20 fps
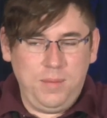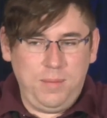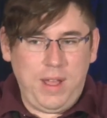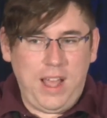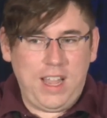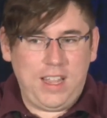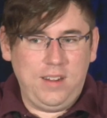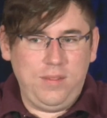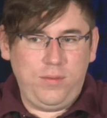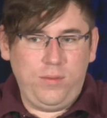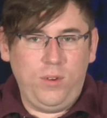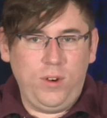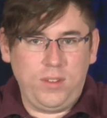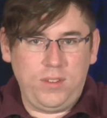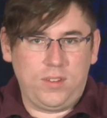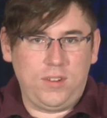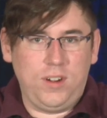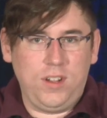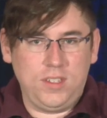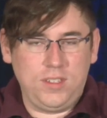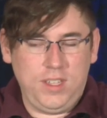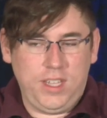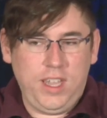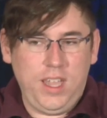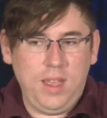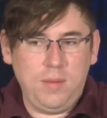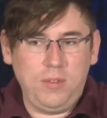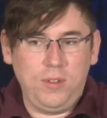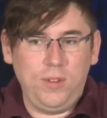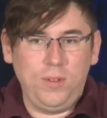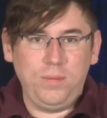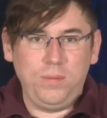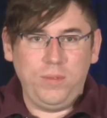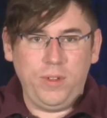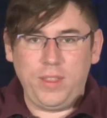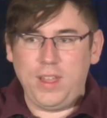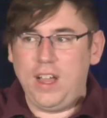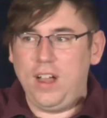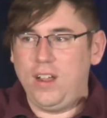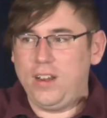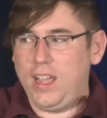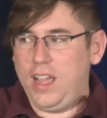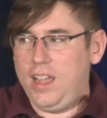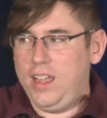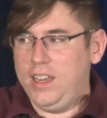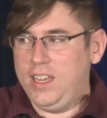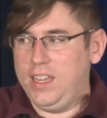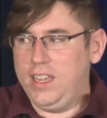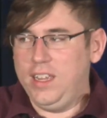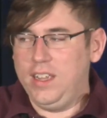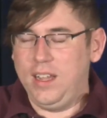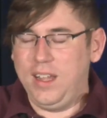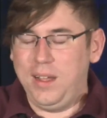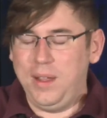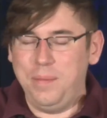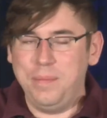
back and forth across the cable without any